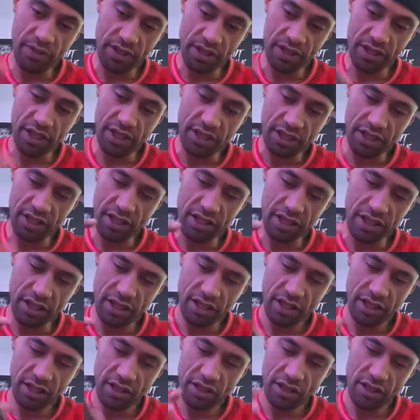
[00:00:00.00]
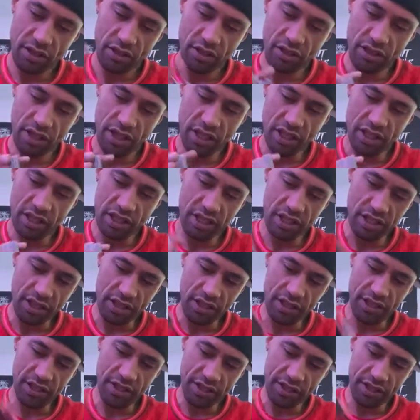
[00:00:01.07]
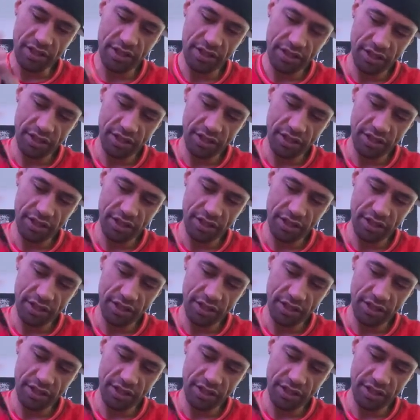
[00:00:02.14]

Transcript: energy? Whose energy is this?